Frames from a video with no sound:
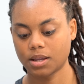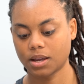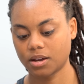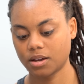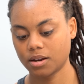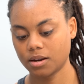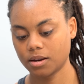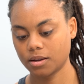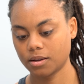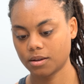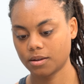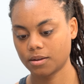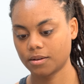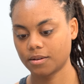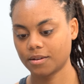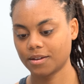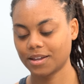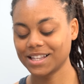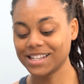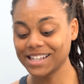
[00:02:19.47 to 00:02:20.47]
that good?
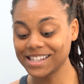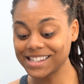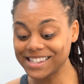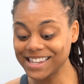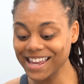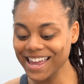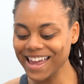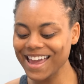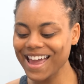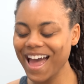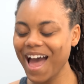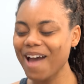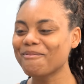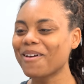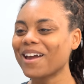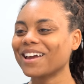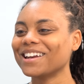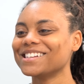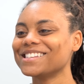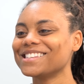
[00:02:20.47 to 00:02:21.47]
It's a Z, I
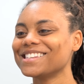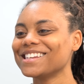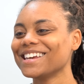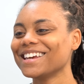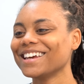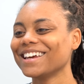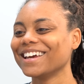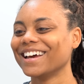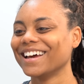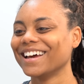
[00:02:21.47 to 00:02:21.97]
made a Z. You